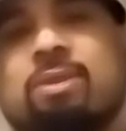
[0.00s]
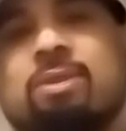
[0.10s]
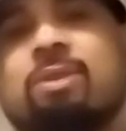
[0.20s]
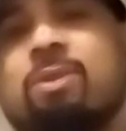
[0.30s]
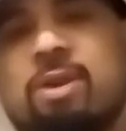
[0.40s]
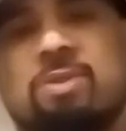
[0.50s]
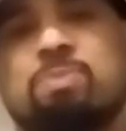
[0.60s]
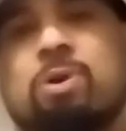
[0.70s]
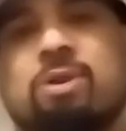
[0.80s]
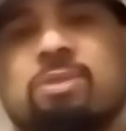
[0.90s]
You know, that was
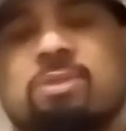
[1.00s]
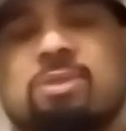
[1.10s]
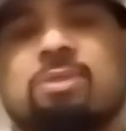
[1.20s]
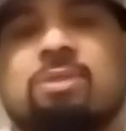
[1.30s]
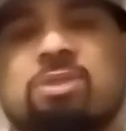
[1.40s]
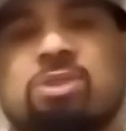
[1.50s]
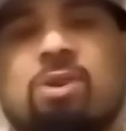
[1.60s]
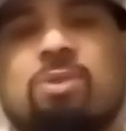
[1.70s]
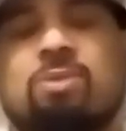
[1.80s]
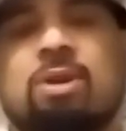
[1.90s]
part of the the
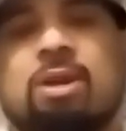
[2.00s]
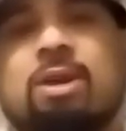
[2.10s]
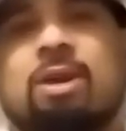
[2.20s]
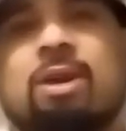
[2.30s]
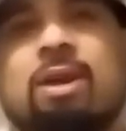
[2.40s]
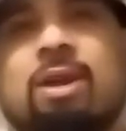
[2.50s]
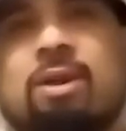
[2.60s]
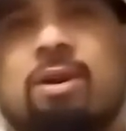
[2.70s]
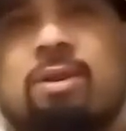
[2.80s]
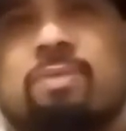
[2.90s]
show, and
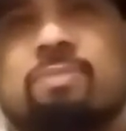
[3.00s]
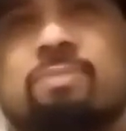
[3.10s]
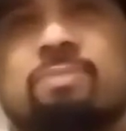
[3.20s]
uh,